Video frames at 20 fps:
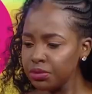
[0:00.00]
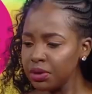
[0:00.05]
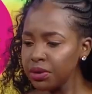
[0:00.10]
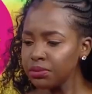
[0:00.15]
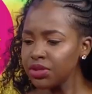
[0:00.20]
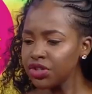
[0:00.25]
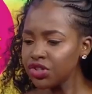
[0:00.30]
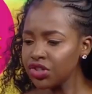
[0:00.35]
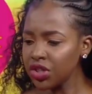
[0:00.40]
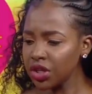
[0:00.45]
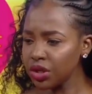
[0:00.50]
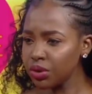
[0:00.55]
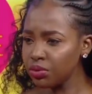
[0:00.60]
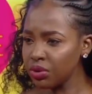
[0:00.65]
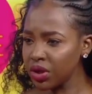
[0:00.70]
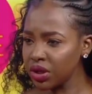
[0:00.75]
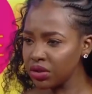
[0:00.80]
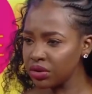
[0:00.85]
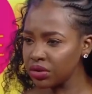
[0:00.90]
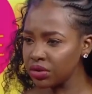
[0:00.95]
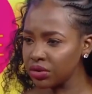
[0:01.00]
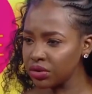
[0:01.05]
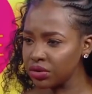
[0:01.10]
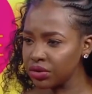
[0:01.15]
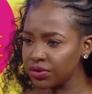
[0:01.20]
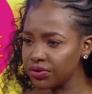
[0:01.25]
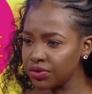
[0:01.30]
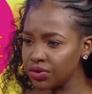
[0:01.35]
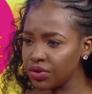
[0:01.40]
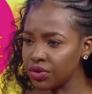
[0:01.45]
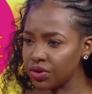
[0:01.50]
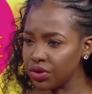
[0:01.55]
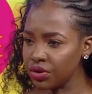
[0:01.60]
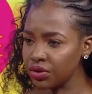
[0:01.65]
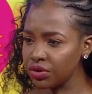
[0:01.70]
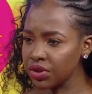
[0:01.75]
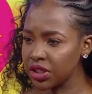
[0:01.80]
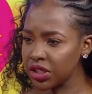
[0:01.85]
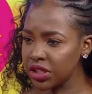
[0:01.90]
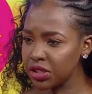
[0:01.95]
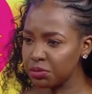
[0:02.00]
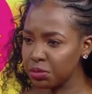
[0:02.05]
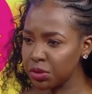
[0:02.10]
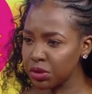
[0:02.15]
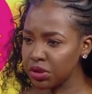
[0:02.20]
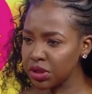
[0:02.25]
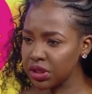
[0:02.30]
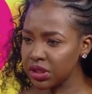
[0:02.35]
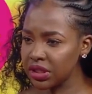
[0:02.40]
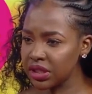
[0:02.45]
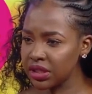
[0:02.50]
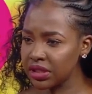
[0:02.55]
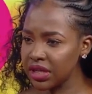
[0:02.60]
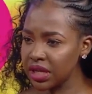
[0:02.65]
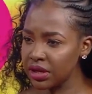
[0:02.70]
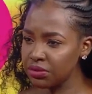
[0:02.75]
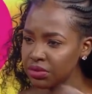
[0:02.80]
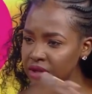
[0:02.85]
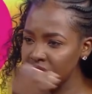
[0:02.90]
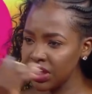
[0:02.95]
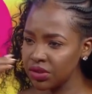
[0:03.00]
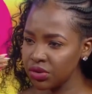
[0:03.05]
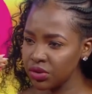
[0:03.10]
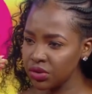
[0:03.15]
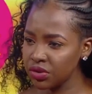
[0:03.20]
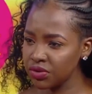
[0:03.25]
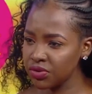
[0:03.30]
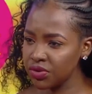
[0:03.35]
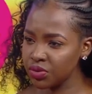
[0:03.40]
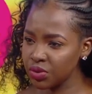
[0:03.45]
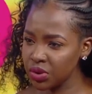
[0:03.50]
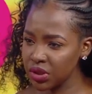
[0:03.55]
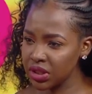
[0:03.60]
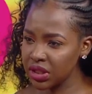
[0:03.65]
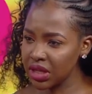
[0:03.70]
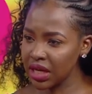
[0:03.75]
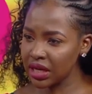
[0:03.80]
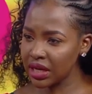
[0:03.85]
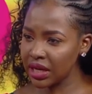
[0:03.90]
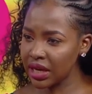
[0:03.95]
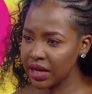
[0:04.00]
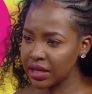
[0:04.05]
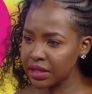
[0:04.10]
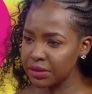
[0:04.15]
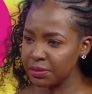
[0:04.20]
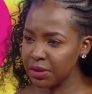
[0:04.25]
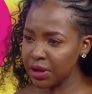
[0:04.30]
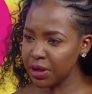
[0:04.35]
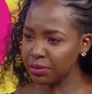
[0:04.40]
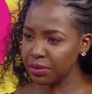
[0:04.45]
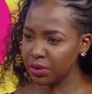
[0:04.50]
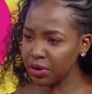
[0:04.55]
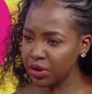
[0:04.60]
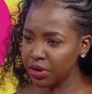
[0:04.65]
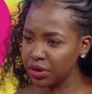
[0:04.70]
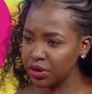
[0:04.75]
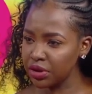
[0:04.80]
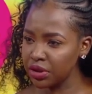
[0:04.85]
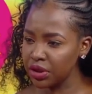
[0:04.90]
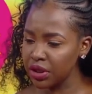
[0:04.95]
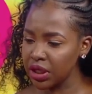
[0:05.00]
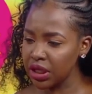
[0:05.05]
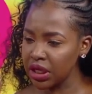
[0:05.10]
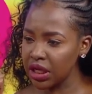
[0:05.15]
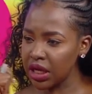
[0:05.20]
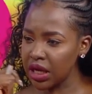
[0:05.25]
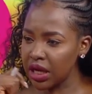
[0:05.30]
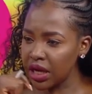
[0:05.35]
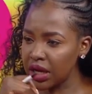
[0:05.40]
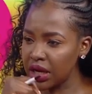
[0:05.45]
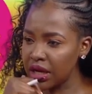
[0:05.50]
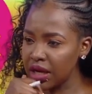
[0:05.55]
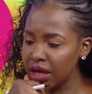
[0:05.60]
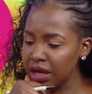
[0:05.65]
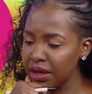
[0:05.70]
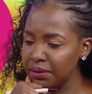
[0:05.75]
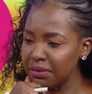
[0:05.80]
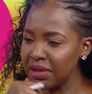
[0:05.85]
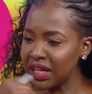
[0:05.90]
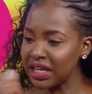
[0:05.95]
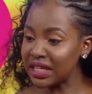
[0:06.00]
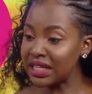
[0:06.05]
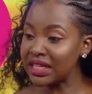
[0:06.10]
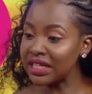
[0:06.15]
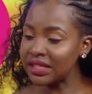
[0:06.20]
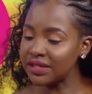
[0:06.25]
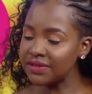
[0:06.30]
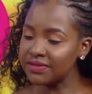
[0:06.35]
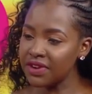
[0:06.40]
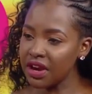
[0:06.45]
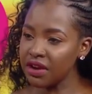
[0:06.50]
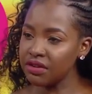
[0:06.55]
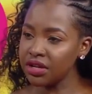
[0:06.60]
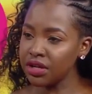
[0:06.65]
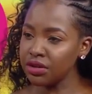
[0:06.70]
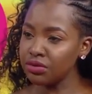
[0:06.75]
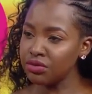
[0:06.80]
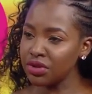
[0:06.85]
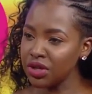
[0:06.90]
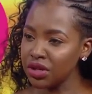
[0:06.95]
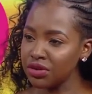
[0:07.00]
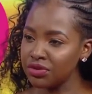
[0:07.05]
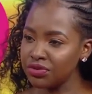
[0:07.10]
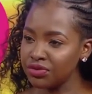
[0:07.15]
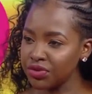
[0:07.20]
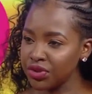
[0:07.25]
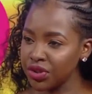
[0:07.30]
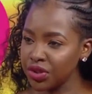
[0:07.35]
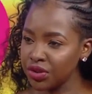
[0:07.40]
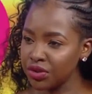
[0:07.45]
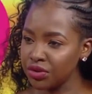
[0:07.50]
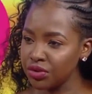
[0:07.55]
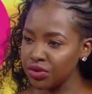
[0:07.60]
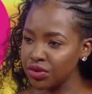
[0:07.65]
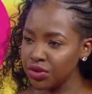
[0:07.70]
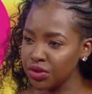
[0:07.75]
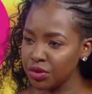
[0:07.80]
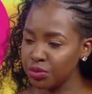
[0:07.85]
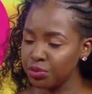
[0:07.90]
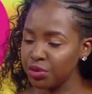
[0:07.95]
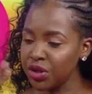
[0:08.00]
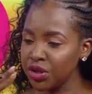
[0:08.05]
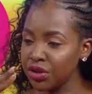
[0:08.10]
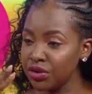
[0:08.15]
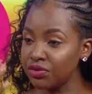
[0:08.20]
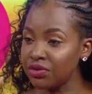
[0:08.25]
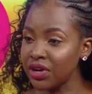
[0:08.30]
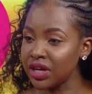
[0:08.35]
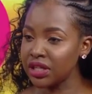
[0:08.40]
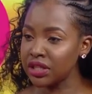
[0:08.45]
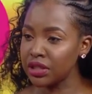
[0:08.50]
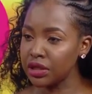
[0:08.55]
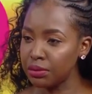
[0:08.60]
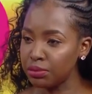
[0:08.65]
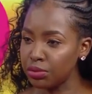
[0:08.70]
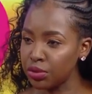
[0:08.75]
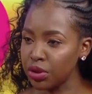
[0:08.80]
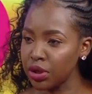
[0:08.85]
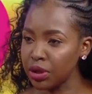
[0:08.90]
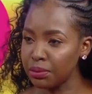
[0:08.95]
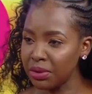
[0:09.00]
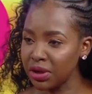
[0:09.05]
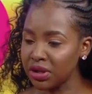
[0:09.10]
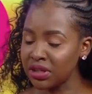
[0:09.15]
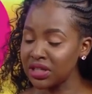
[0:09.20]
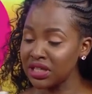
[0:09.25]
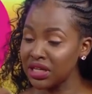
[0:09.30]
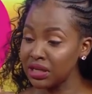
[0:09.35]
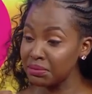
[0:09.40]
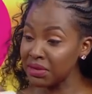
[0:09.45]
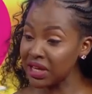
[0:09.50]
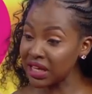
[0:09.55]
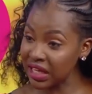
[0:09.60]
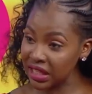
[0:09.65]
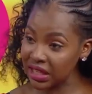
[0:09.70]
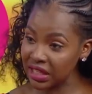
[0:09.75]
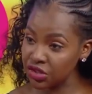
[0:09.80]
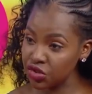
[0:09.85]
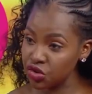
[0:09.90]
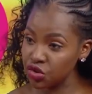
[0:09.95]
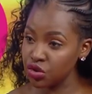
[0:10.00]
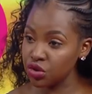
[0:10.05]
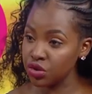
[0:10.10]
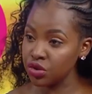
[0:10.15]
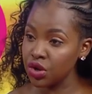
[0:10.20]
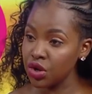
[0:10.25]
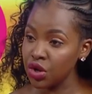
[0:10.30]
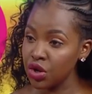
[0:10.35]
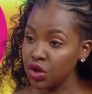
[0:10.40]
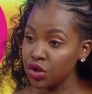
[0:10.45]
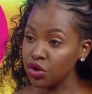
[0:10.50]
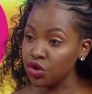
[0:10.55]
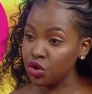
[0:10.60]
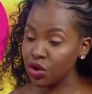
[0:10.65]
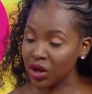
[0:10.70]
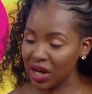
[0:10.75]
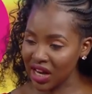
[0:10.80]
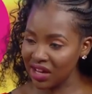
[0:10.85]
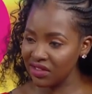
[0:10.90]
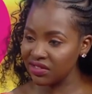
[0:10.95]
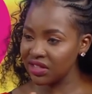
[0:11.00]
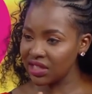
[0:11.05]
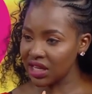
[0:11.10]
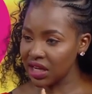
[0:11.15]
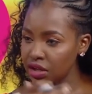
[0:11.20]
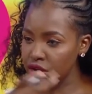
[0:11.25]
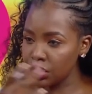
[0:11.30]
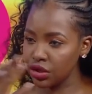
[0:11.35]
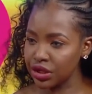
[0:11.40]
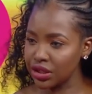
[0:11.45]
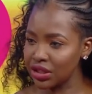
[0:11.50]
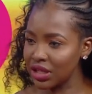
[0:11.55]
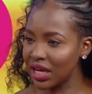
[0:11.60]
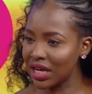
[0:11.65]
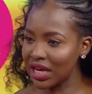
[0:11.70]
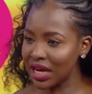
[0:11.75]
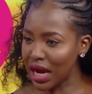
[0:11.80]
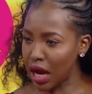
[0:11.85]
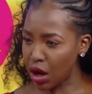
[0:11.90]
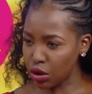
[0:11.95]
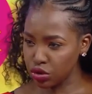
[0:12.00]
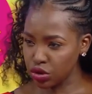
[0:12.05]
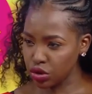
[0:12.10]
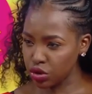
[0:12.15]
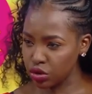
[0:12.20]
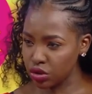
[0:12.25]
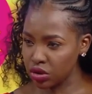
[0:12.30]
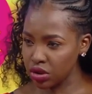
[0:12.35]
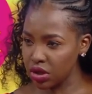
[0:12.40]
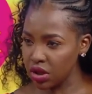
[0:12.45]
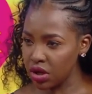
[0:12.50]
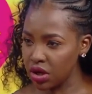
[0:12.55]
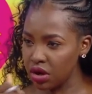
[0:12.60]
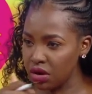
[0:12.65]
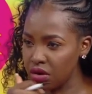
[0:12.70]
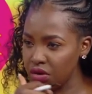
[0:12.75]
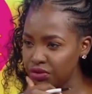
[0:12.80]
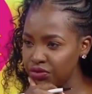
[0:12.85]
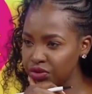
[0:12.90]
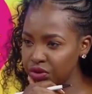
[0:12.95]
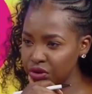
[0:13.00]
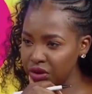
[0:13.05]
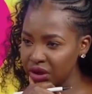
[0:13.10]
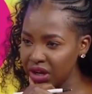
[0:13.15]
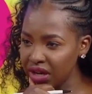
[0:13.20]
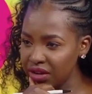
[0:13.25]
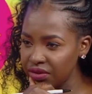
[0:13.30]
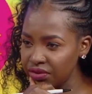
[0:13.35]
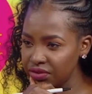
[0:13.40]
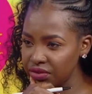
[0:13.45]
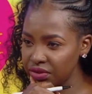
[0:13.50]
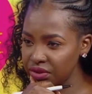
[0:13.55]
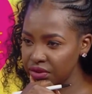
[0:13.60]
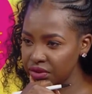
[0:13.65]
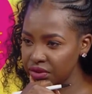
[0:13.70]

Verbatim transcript: maybe share one of your own experiences that really sort of switched that light bulb on uh, and made this very real for you to the point of writing a book about it and making this your, your lifestyle, your entire outlook of your life?